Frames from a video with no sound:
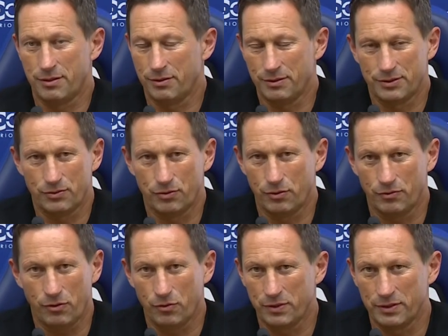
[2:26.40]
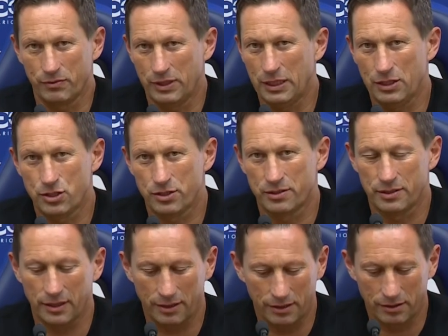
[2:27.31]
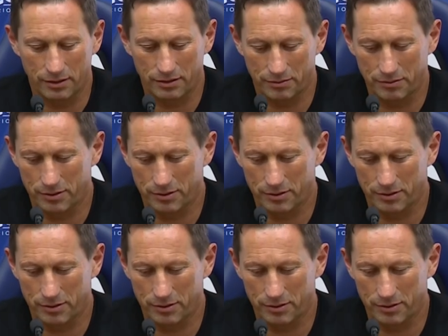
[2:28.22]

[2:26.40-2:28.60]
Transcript: It's always, each single